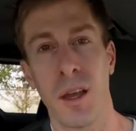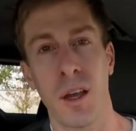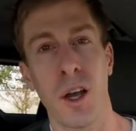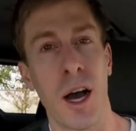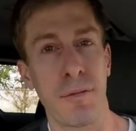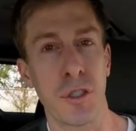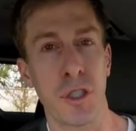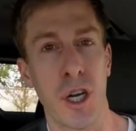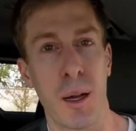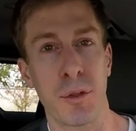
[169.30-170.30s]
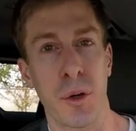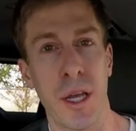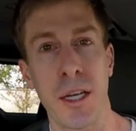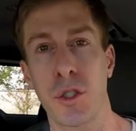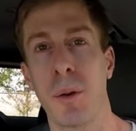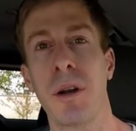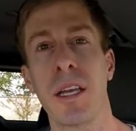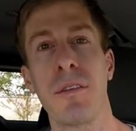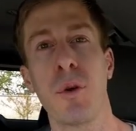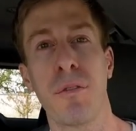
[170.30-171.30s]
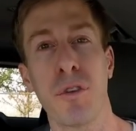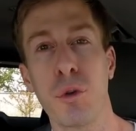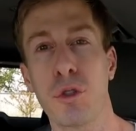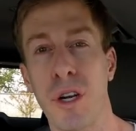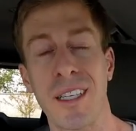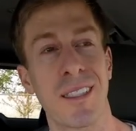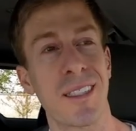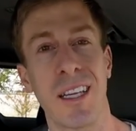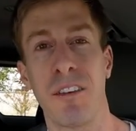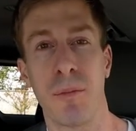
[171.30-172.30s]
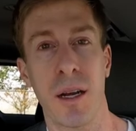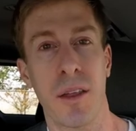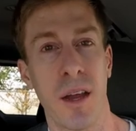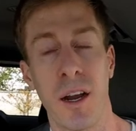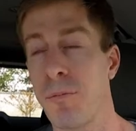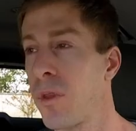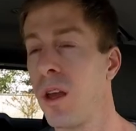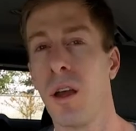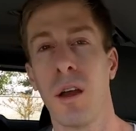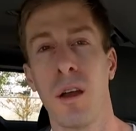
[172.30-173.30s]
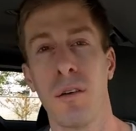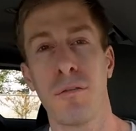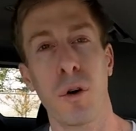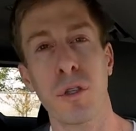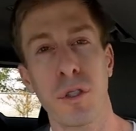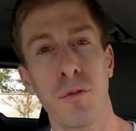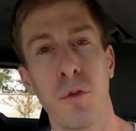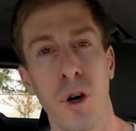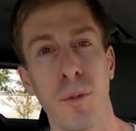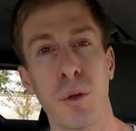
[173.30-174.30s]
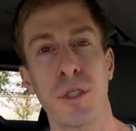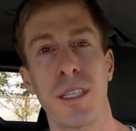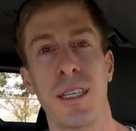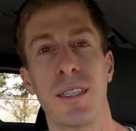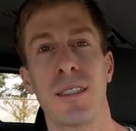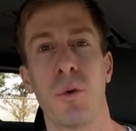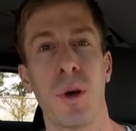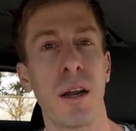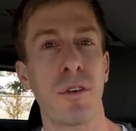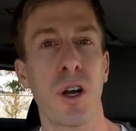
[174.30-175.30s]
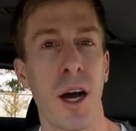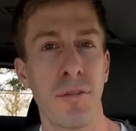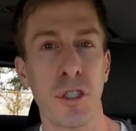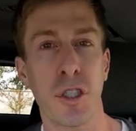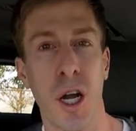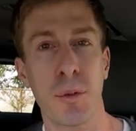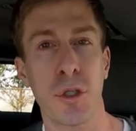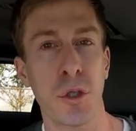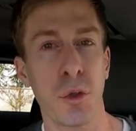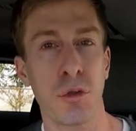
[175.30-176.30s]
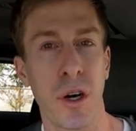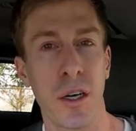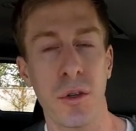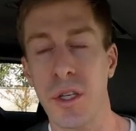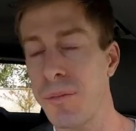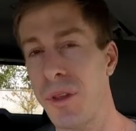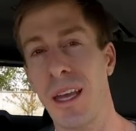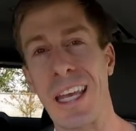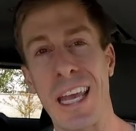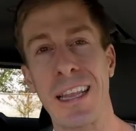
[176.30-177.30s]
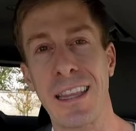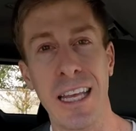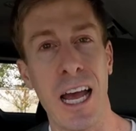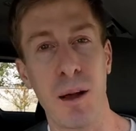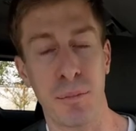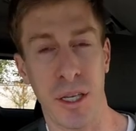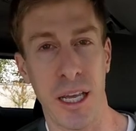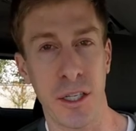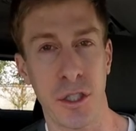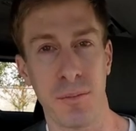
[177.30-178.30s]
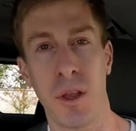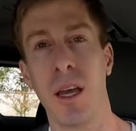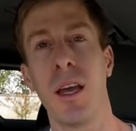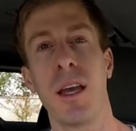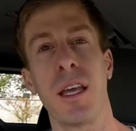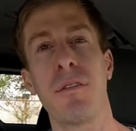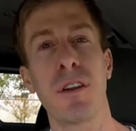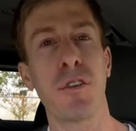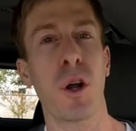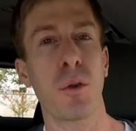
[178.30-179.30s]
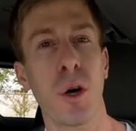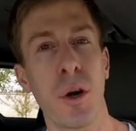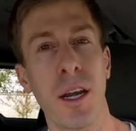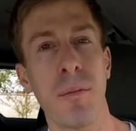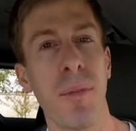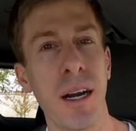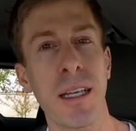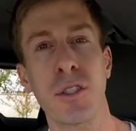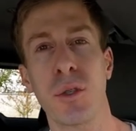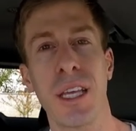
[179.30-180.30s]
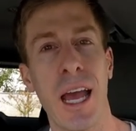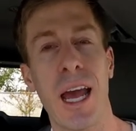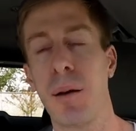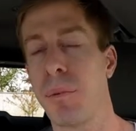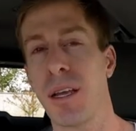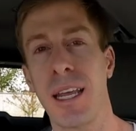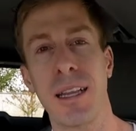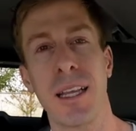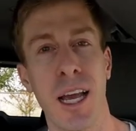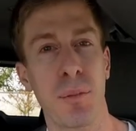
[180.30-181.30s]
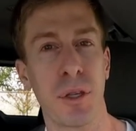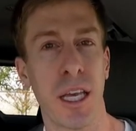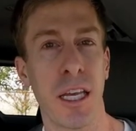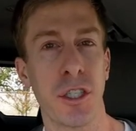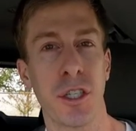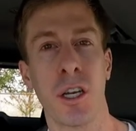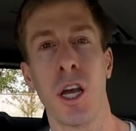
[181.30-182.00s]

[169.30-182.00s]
coffee shops. Okay, so I'm going to give you a few tricks to save money there. First and foremost is whatever coffee shops you use regularly, get the application. Even if you don't load any money to the app, get the application.